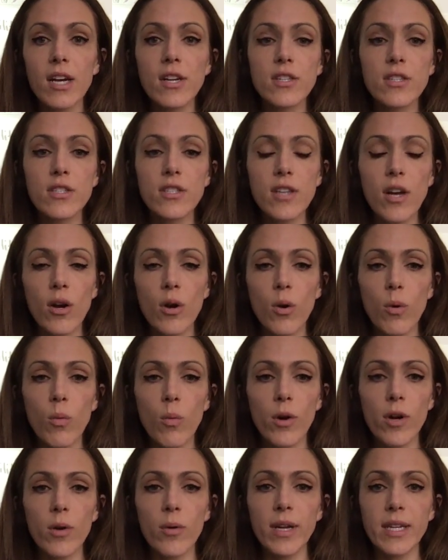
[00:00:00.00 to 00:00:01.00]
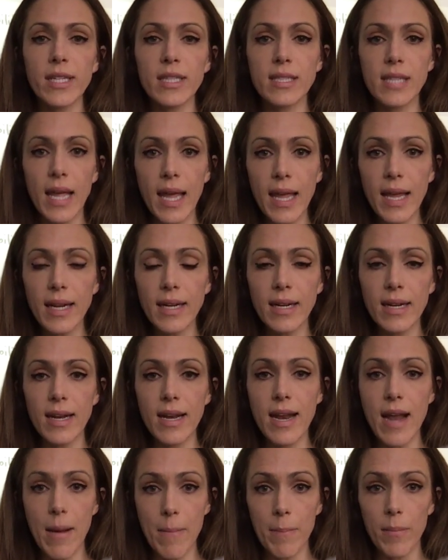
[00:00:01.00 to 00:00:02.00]
So we're going to take
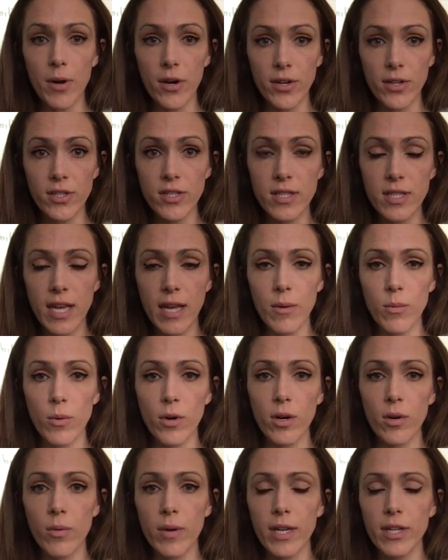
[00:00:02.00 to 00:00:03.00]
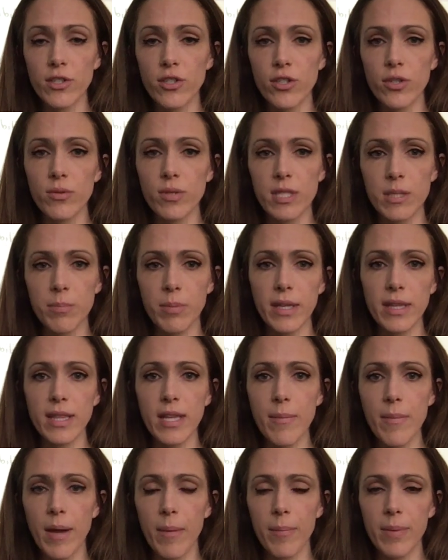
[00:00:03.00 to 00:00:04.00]
numbers and we're going to split
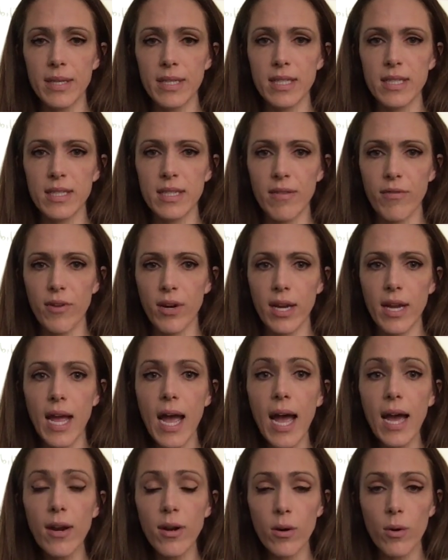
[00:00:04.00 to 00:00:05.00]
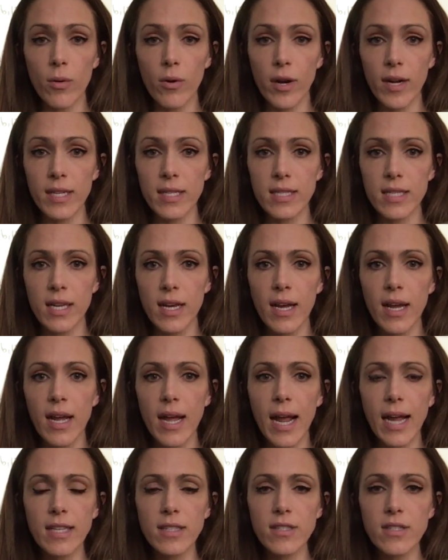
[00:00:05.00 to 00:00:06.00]
them up into different categories.
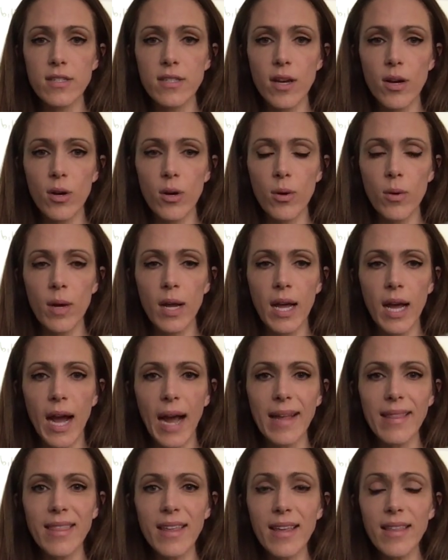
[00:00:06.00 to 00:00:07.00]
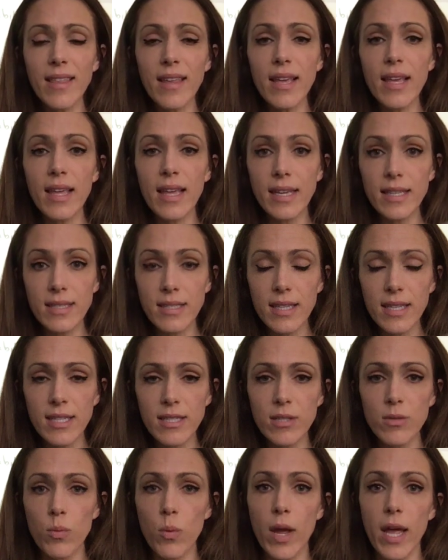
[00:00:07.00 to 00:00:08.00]
And so I think the
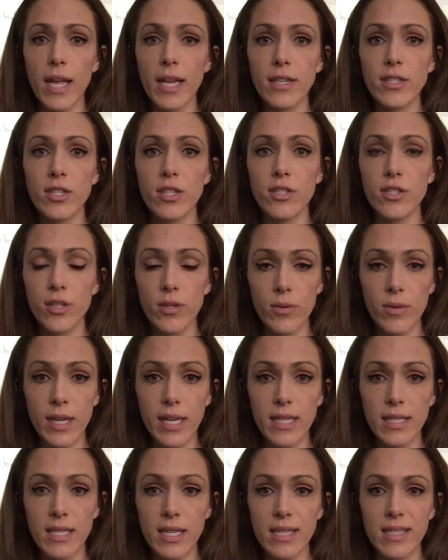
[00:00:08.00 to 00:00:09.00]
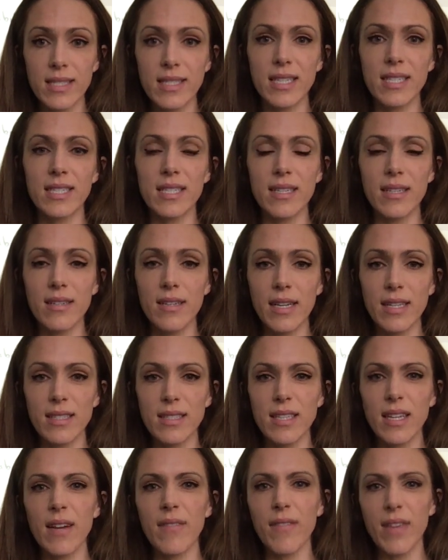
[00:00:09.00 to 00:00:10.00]
easiest way to do this is to,
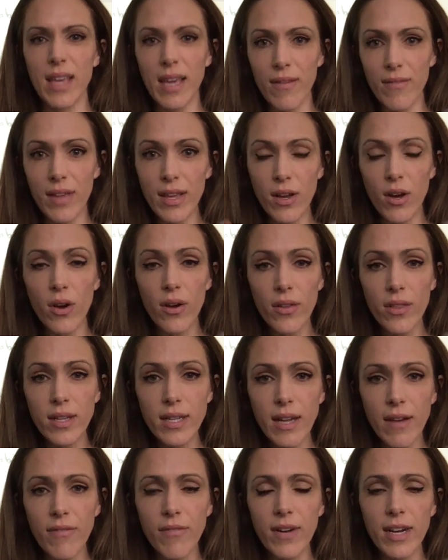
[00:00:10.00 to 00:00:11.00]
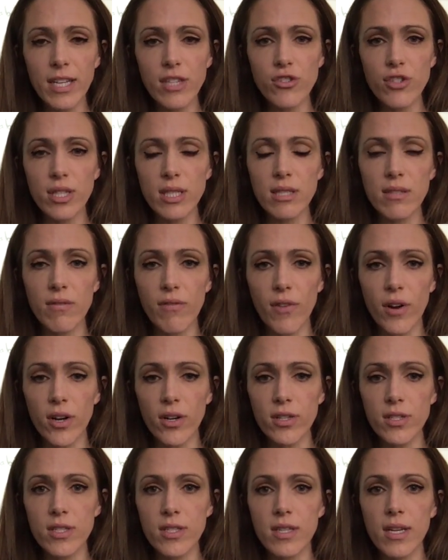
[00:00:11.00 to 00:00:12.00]
instead of giving all the definitions
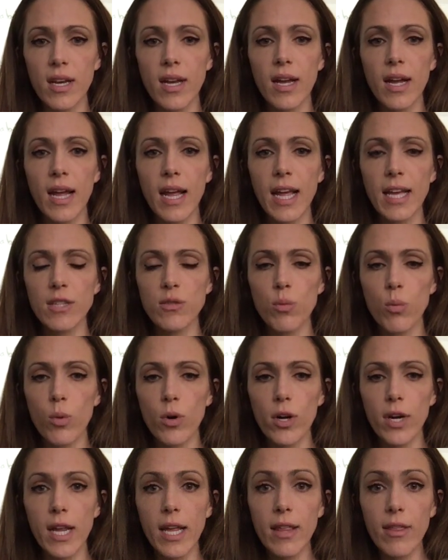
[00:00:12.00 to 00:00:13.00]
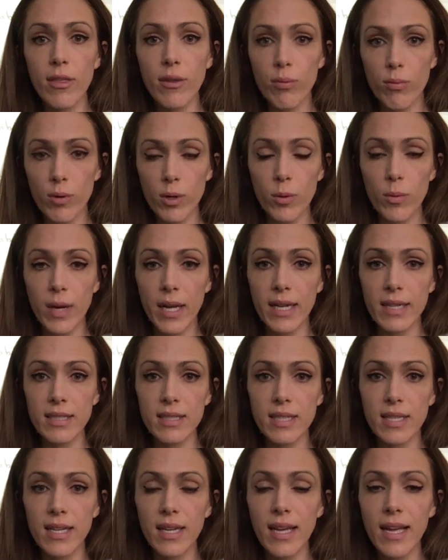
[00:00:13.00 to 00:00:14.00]
first, is working through
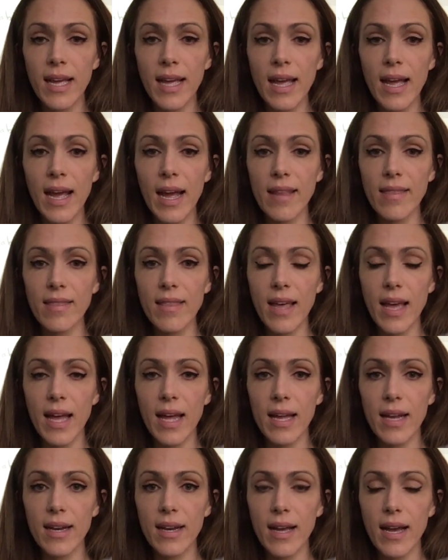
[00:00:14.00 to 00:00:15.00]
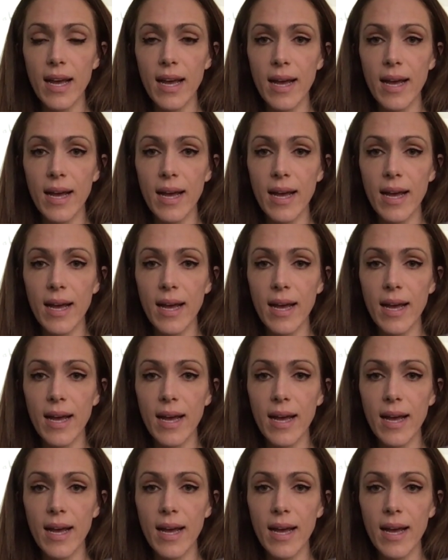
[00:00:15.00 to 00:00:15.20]
it and then